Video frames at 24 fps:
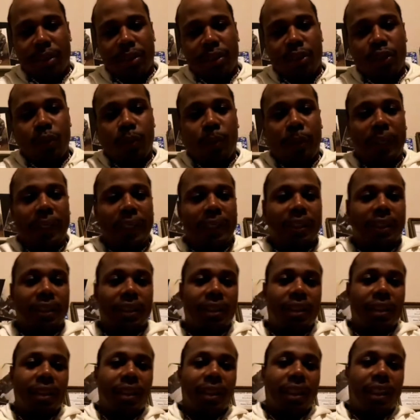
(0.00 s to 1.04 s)

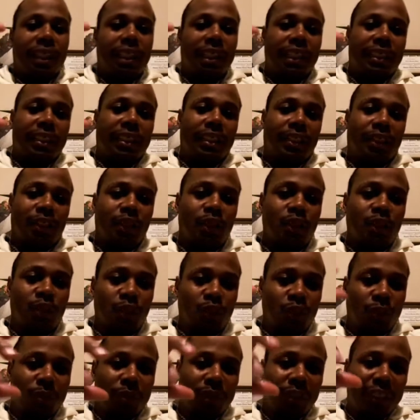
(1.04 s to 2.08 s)
toothpaste, and it's a
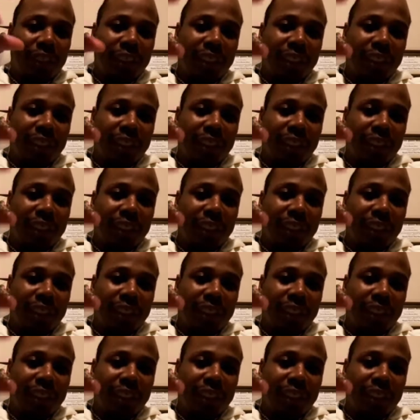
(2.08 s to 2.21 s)
tube.